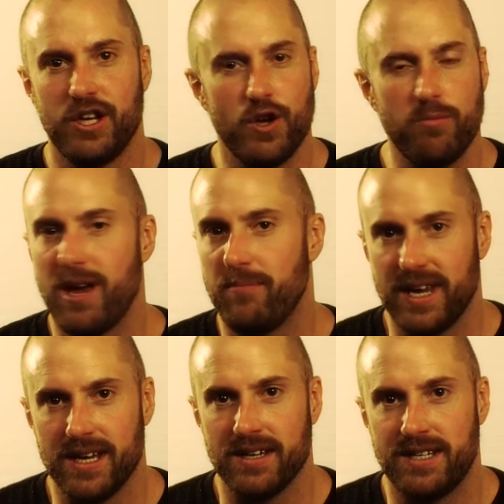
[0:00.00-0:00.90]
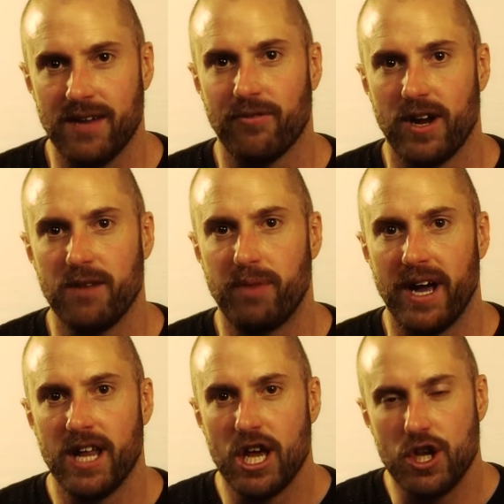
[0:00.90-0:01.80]
you may be different,
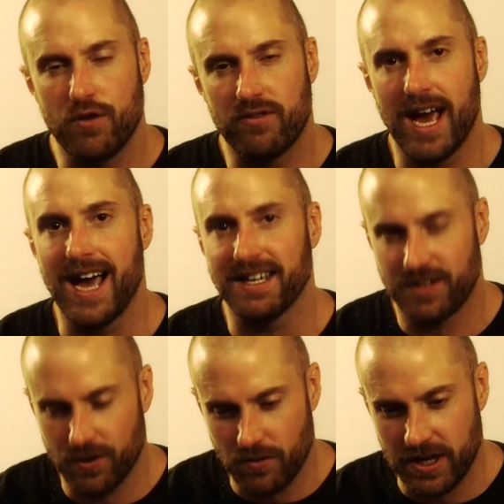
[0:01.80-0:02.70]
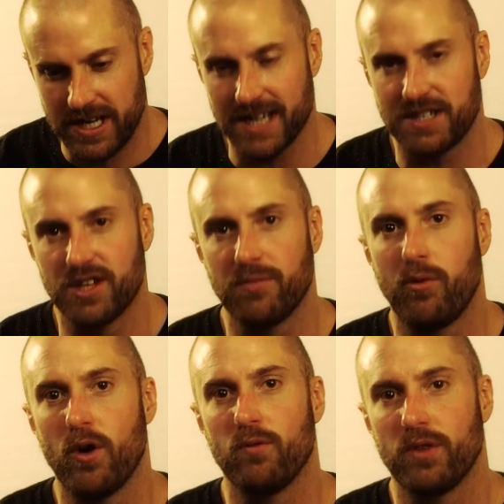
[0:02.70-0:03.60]
but you've got to get to the
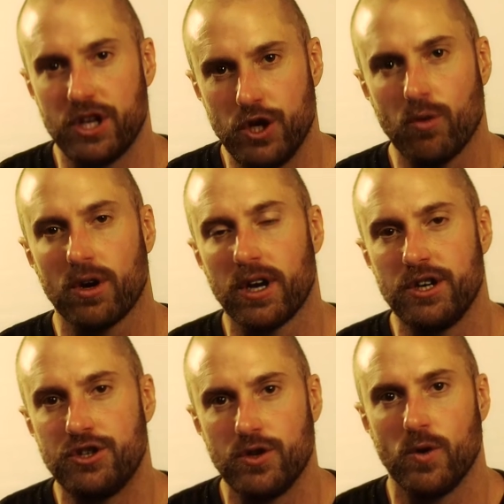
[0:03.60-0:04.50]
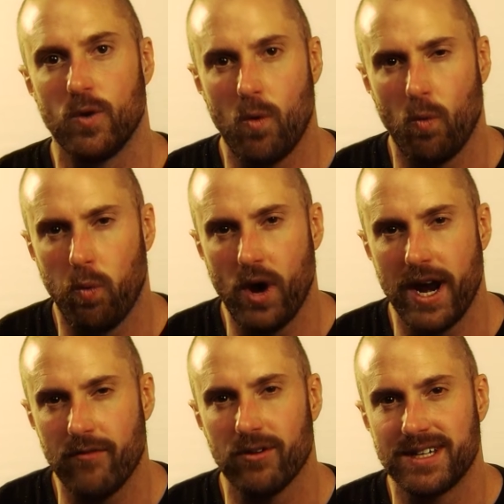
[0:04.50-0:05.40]
point where you are going to do
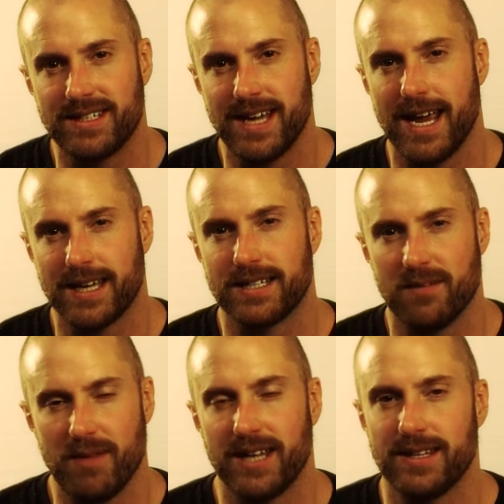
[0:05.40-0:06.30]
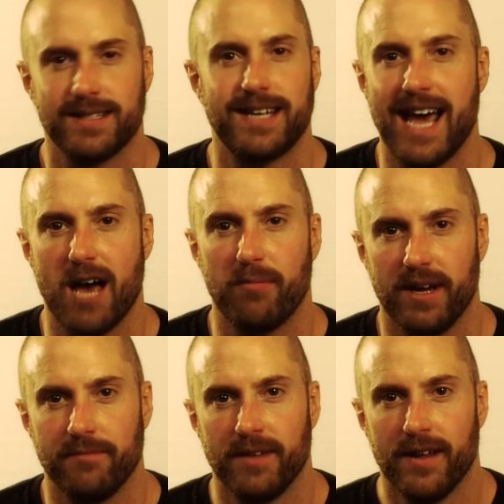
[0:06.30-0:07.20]
whatever it takes to make this happen,